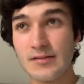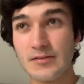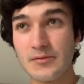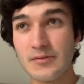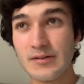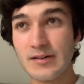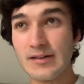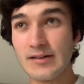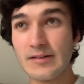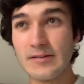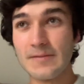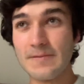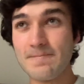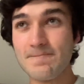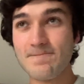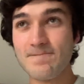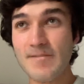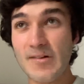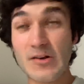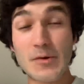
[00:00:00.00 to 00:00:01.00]
Wow.
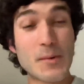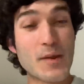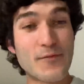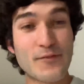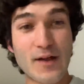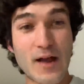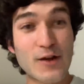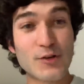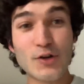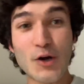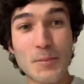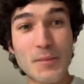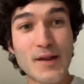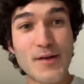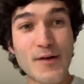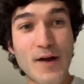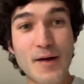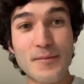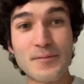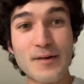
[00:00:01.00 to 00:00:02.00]
I can't
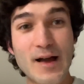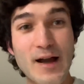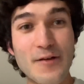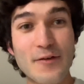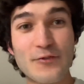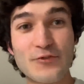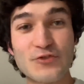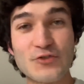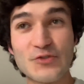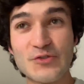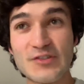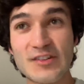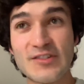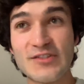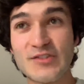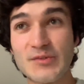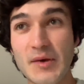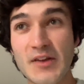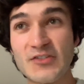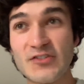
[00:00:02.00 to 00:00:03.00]
believe how I've tuned
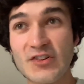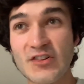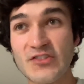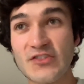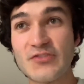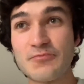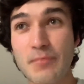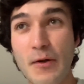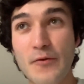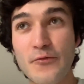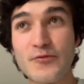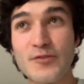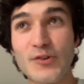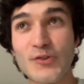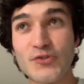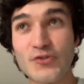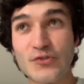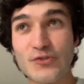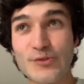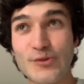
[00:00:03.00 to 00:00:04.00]
into it. Just both
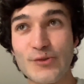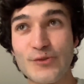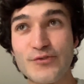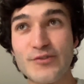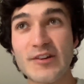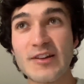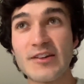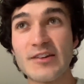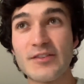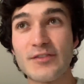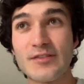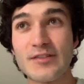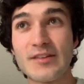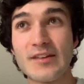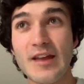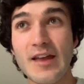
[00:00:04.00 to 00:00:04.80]
goals are scored for England.